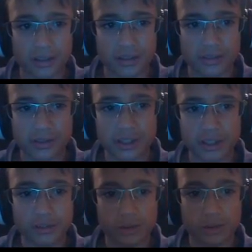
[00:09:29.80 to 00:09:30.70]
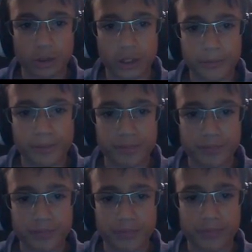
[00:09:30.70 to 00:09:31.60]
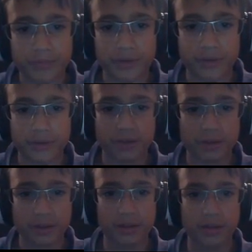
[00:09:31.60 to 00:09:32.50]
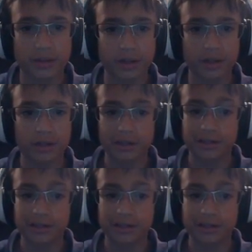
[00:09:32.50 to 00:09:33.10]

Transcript: So let's heal you up. And, uh,